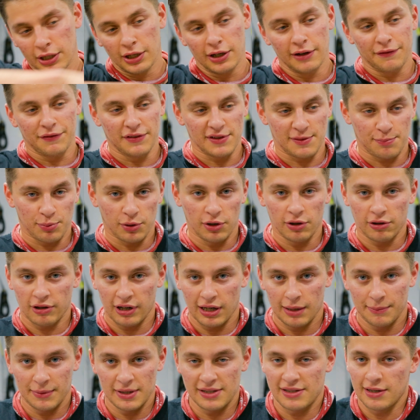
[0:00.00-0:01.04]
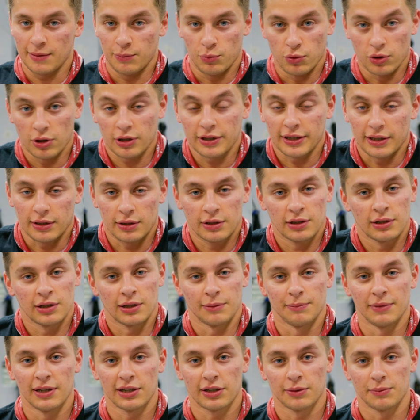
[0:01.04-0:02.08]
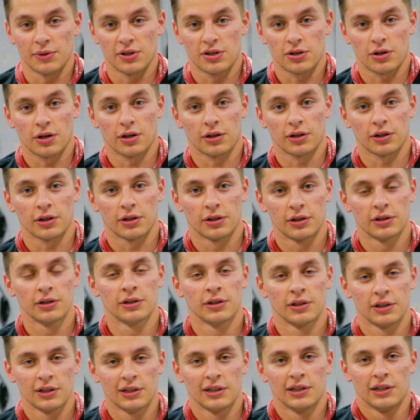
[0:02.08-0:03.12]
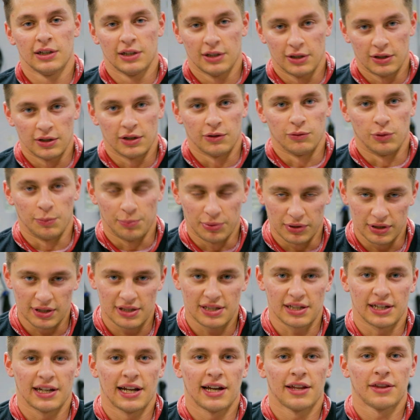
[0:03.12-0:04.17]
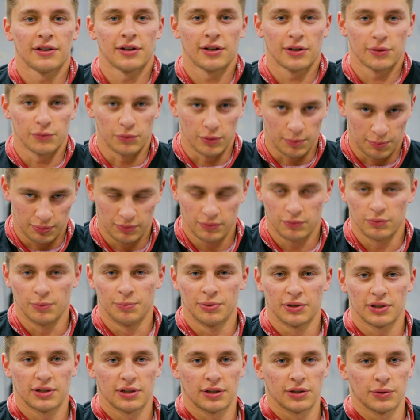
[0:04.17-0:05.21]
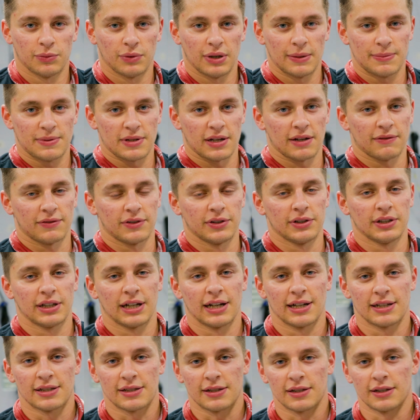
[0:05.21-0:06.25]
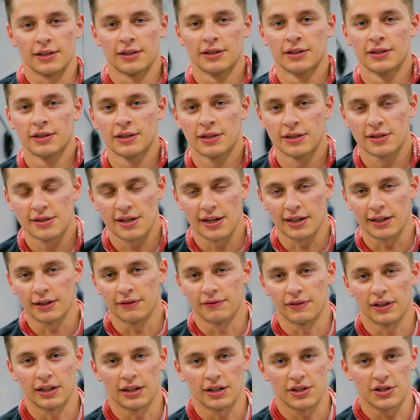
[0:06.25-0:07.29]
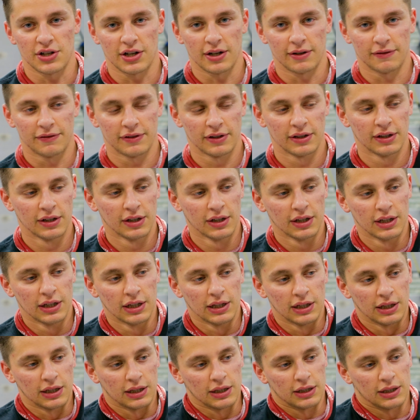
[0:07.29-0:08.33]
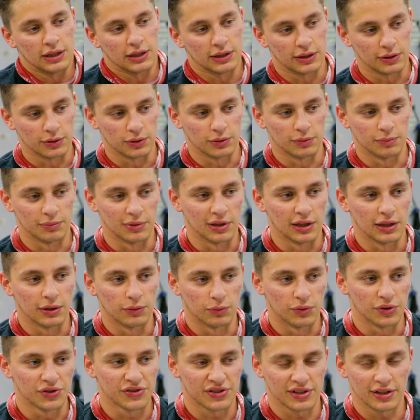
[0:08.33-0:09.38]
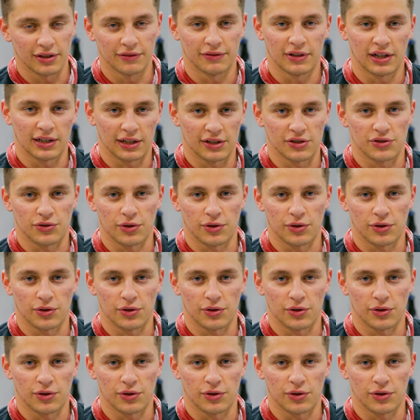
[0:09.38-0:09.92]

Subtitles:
know, if this program ends up working and making me stronger, we'll put it together and we'll put it on the website for you guys to take advantage of. But we'll see if I get